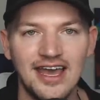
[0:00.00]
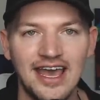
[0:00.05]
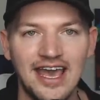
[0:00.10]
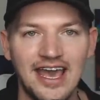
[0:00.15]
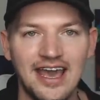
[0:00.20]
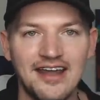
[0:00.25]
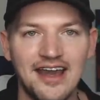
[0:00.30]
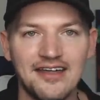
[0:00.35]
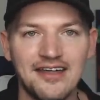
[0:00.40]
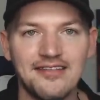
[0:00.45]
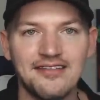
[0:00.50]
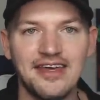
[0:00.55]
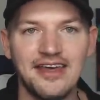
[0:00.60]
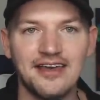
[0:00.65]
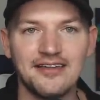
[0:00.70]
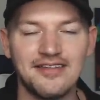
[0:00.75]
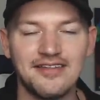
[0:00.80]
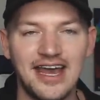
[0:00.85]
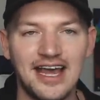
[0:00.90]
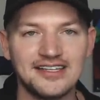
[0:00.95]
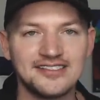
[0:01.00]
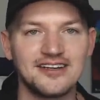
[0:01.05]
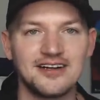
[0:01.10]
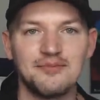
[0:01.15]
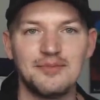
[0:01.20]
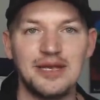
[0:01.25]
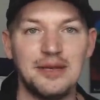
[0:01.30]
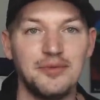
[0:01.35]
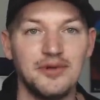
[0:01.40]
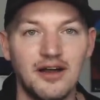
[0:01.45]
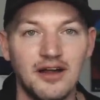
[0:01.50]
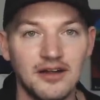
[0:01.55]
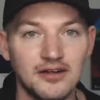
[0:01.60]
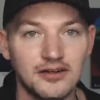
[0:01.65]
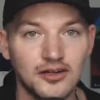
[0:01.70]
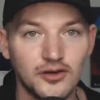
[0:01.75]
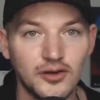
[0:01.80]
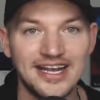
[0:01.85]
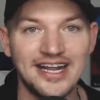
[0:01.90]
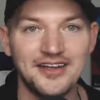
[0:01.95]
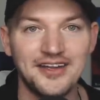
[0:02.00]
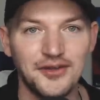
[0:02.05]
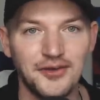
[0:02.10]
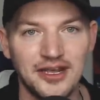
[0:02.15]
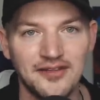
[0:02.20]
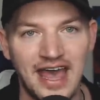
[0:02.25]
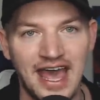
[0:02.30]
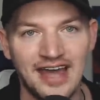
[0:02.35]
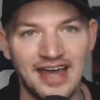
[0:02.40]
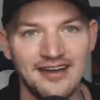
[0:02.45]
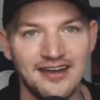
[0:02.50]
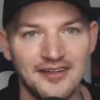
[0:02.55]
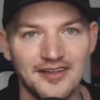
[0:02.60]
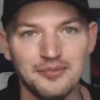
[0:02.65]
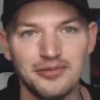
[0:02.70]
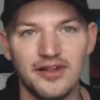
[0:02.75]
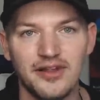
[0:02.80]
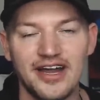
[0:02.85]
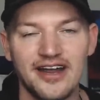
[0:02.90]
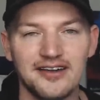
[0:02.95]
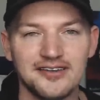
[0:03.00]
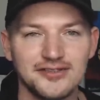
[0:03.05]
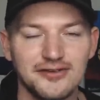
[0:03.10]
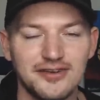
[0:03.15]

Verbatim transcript: And I think that certain people are great at doing that, and other players